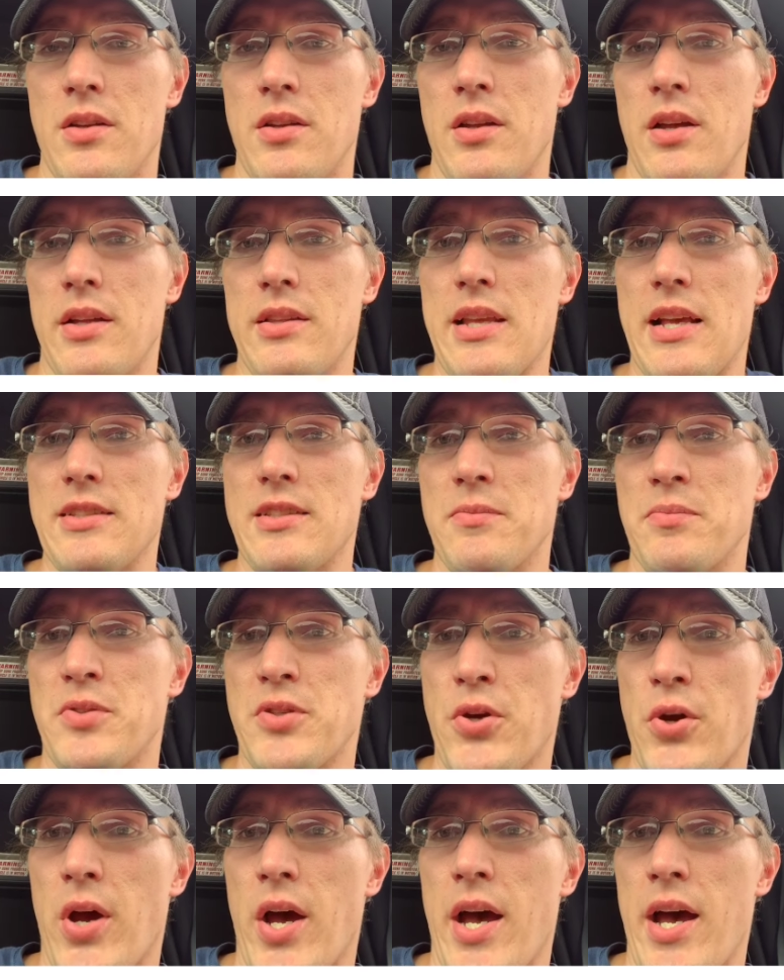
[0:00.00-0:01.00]
hit that
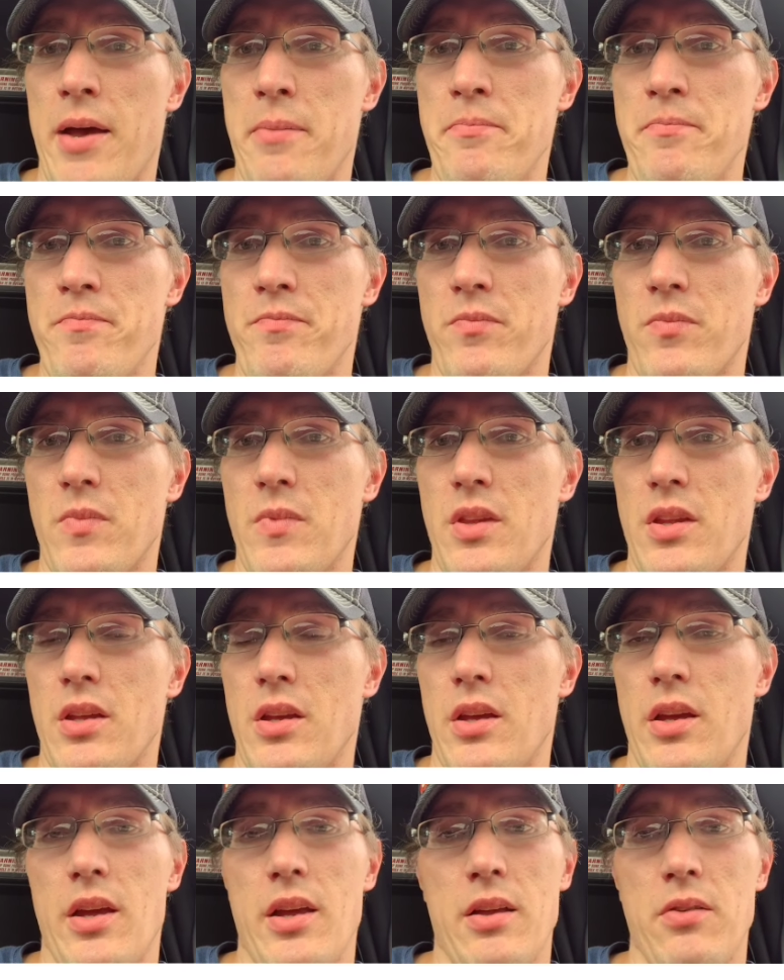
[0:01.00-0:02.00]
subscribe,
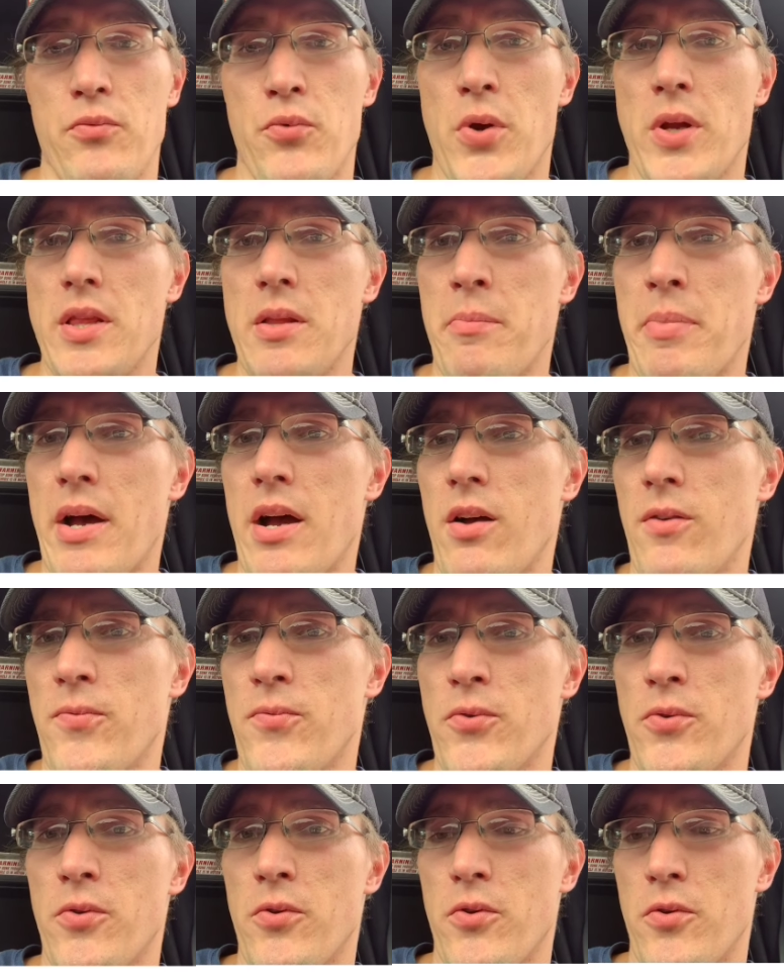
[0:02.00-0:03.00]
ring the bell
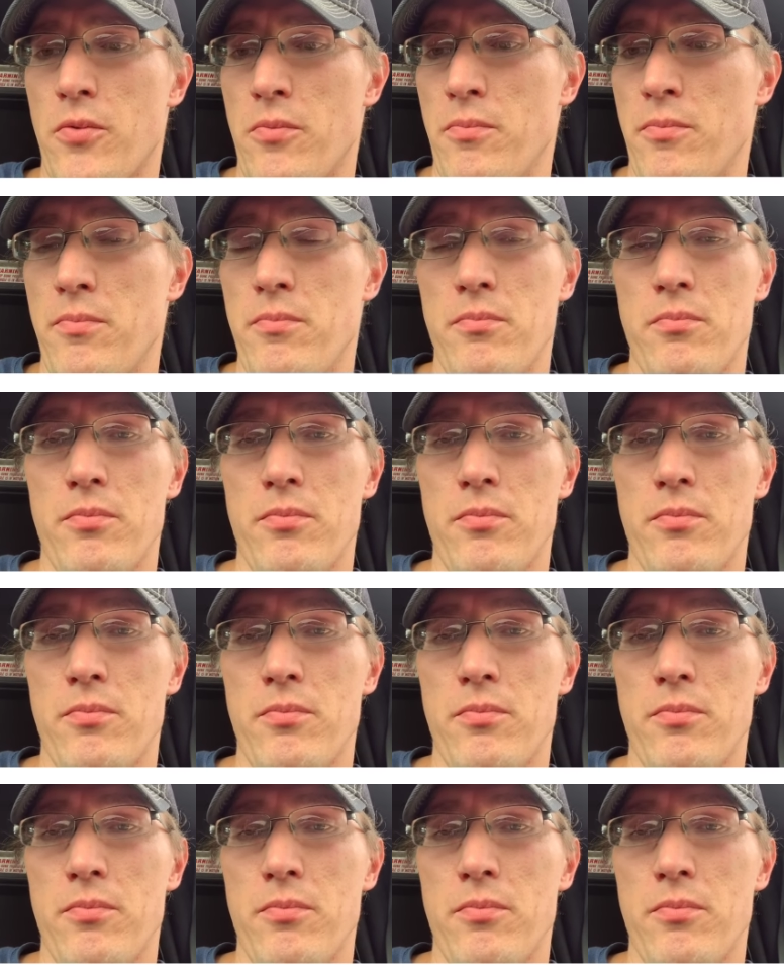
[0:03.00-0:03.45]
for